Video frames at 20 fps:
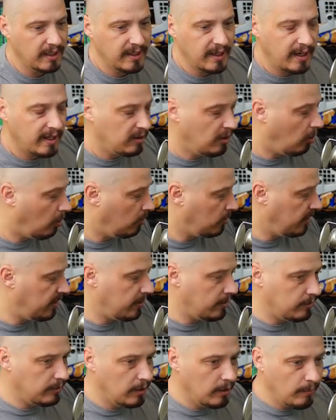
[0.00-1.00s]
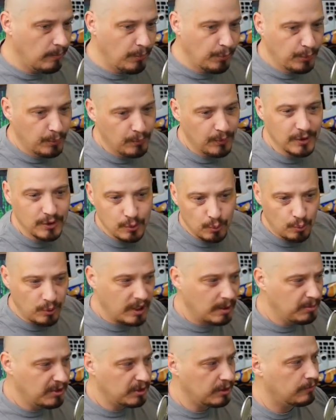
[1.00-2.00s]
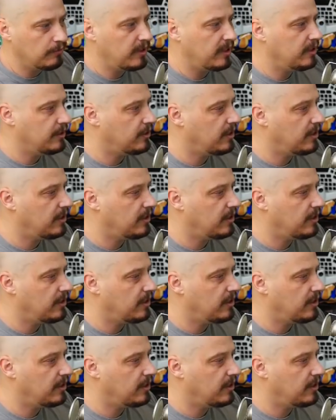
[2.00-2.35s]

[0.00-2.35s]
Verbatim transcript: and log in through this web interface,